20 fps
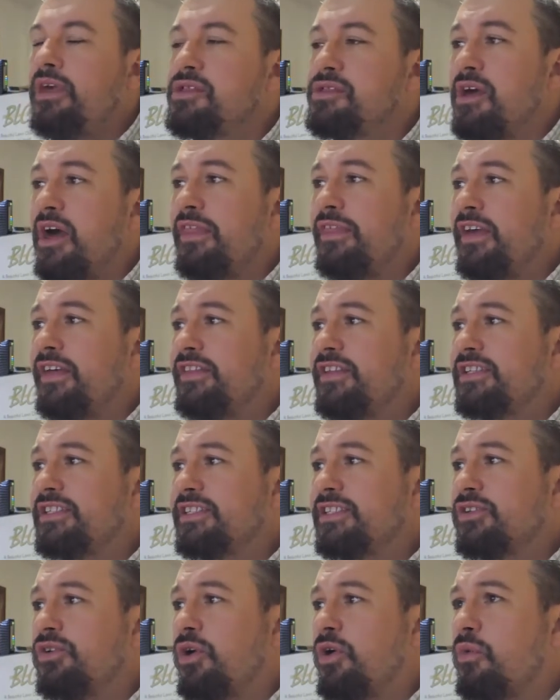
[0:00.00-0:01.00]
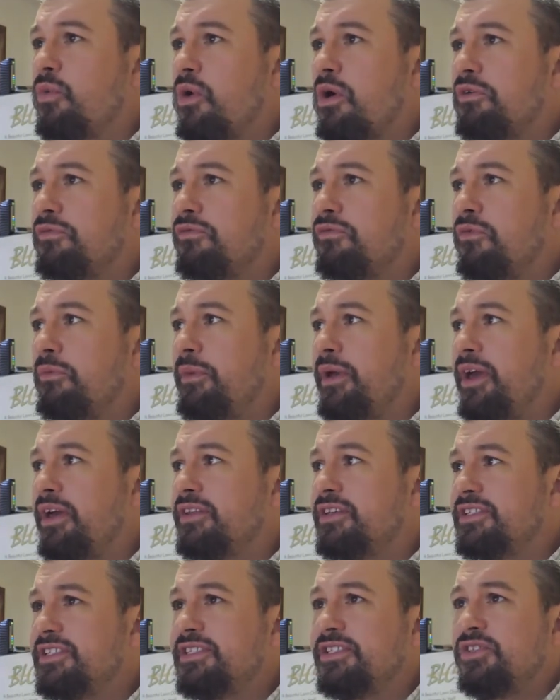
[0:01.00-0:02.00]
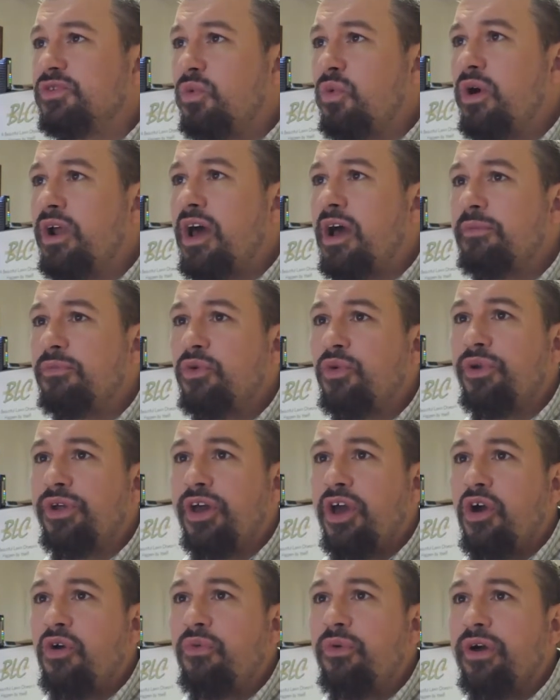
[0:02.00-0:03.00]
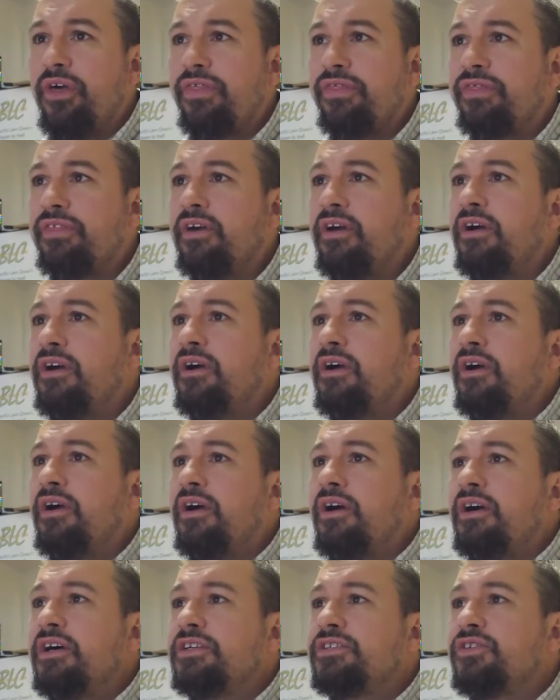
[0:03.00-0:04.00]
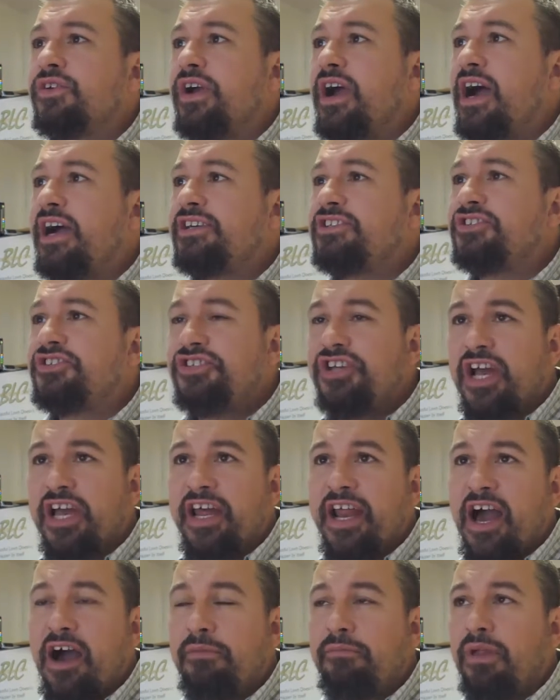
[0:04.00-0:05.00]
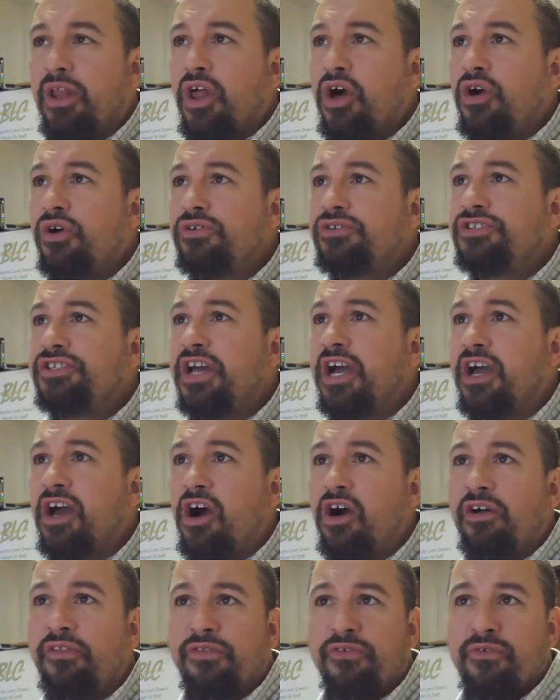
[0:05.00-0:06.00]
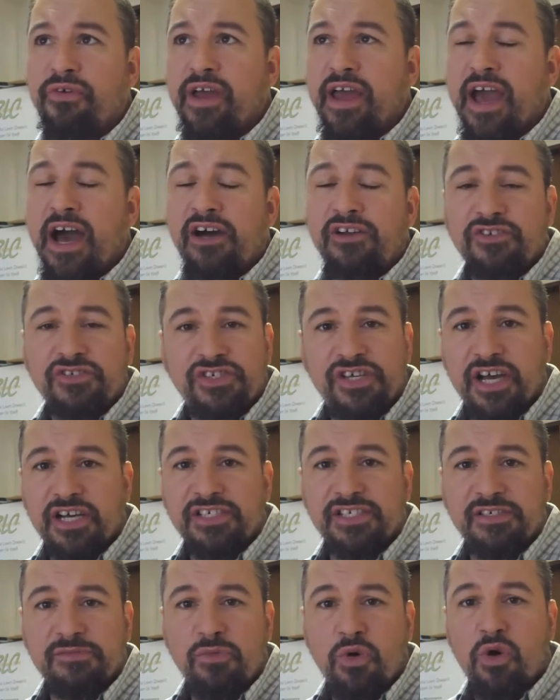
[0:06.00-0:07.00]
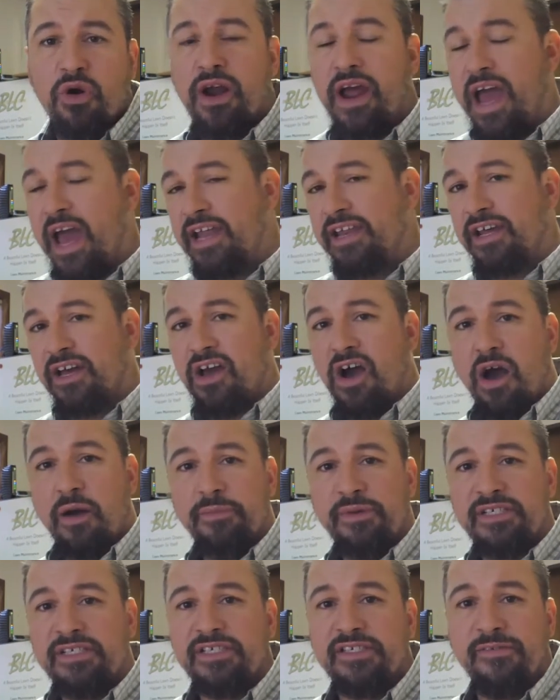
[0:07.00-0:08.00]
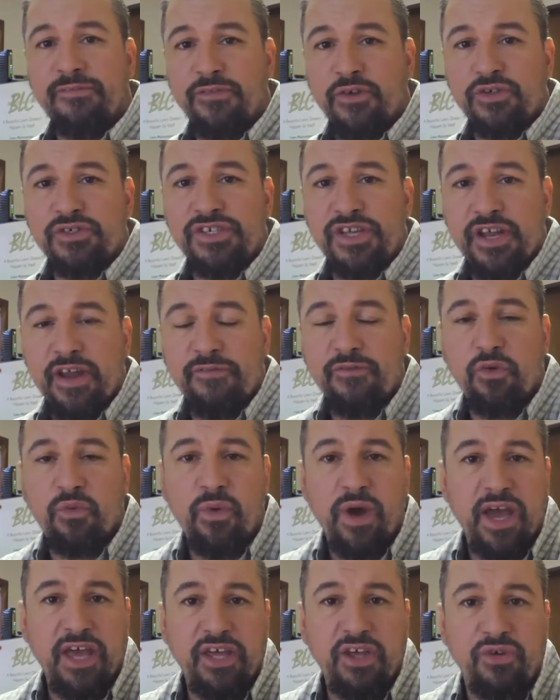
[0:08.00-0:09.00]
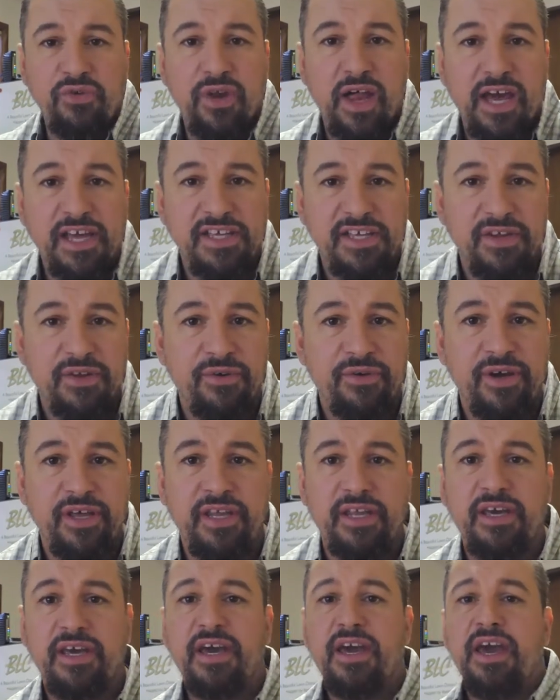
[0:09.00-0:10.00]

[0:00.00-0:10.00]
So I think this is going to work for me and this is the one I'm going to go with. So guys, check it out below. Check all three out. Check some more. Add in the comments if there's a different way you like to do it.